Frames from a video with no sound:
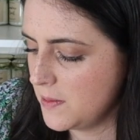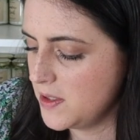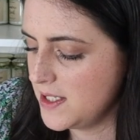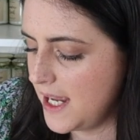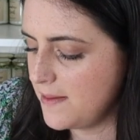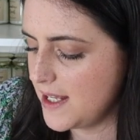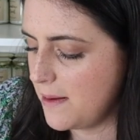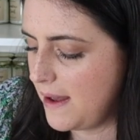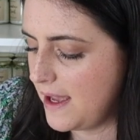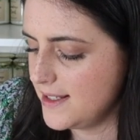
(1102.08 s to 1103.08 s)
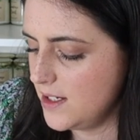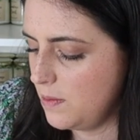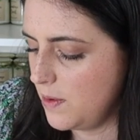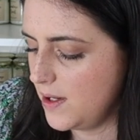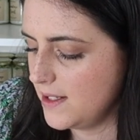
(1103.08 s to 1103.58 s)
So I'm going to times that by
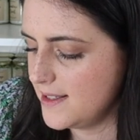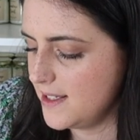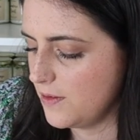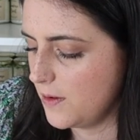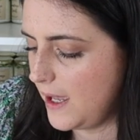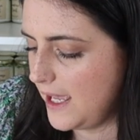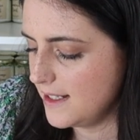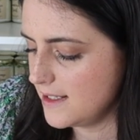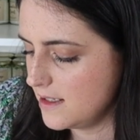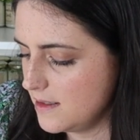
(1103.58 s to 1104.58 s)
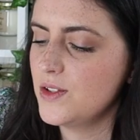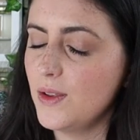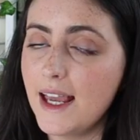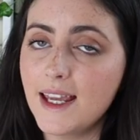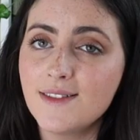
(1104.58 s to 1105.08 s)
0.08. So
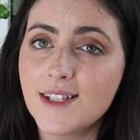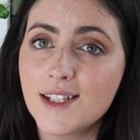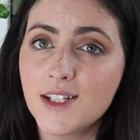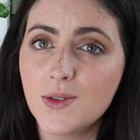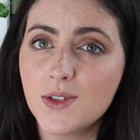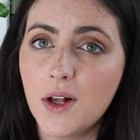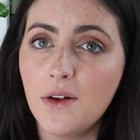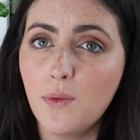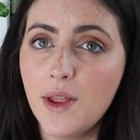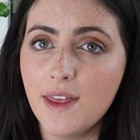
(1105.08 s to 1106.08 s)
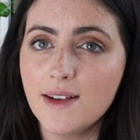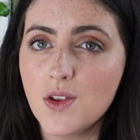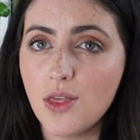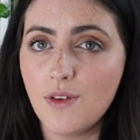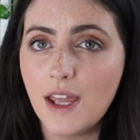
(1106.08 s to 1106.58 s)
that gives us a total of
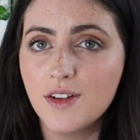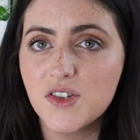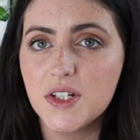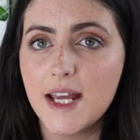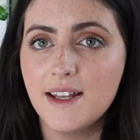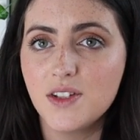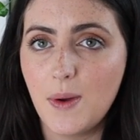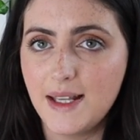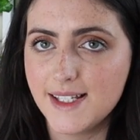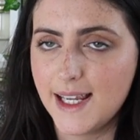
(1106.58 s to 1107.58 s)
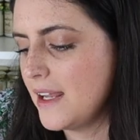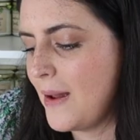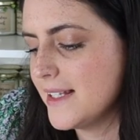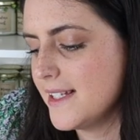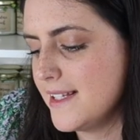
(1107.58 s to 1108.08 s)
1,320.
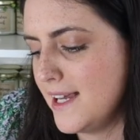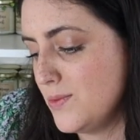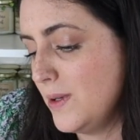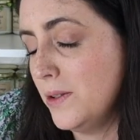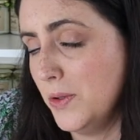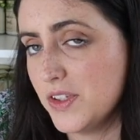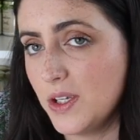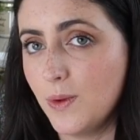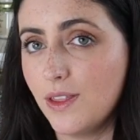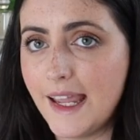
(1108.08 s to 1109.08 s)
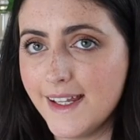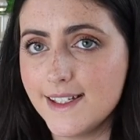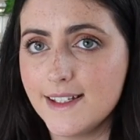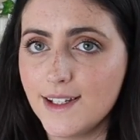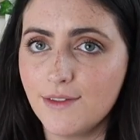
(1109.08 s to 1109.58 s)
Now as I said we are launching with
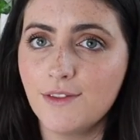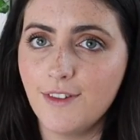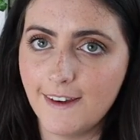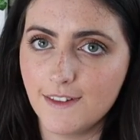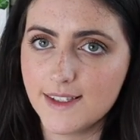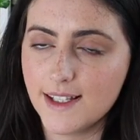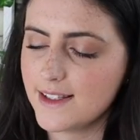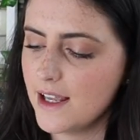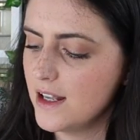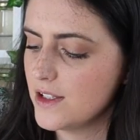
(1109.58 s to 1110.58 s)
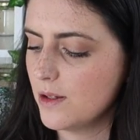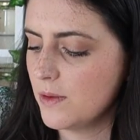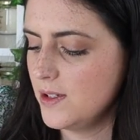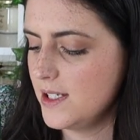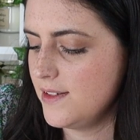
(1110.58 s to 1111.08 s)
8 different fragrances so I'm
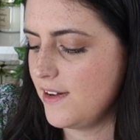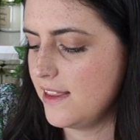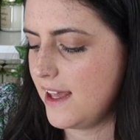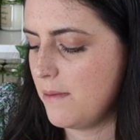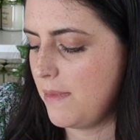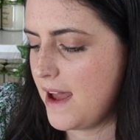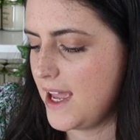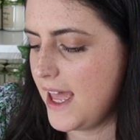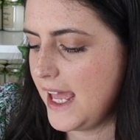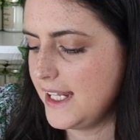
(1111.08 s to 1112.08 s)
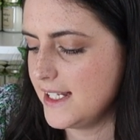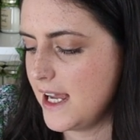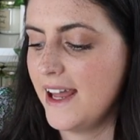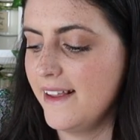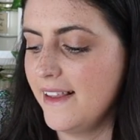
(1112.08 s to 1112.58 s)
going to divide that by 8
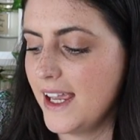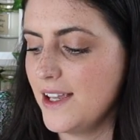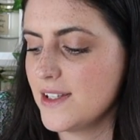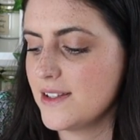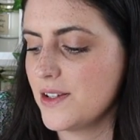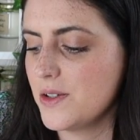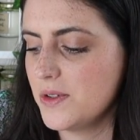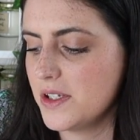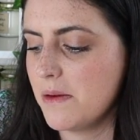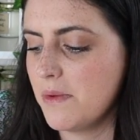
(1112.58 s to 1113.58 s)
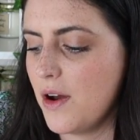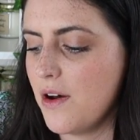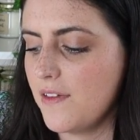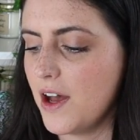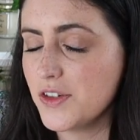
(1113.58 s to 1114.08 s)
and then that gives us a total number
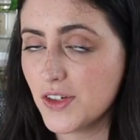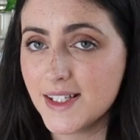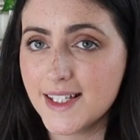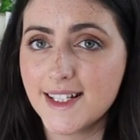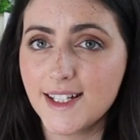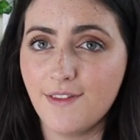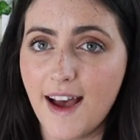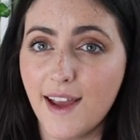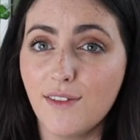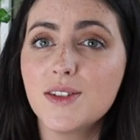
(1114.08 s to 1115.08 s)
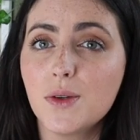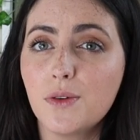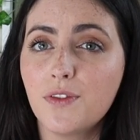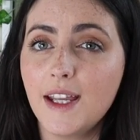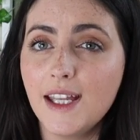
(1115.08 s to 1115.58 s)
of 165. So
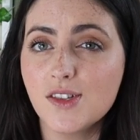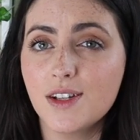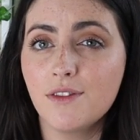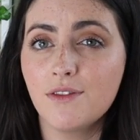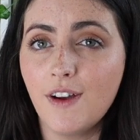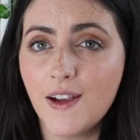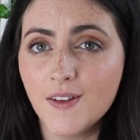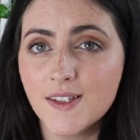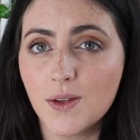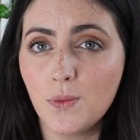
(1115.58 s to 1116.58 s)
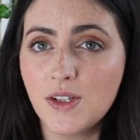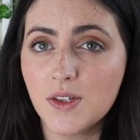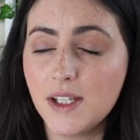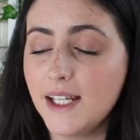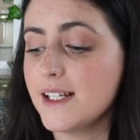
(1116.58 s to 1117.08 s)
for each different fragrance we
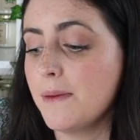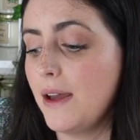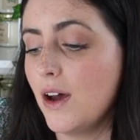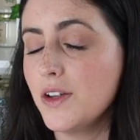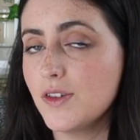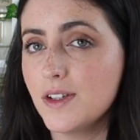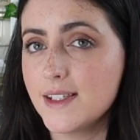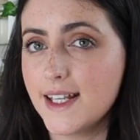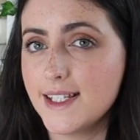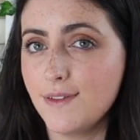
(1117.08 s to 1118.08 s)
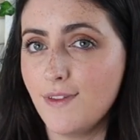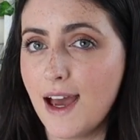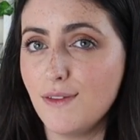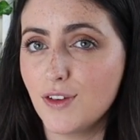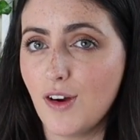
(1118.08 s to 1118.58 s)
should need about
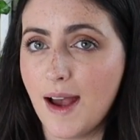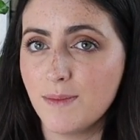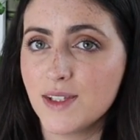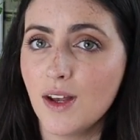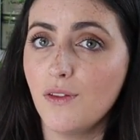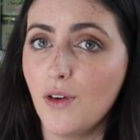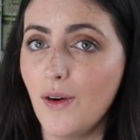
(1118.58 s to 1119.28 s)
165 grams of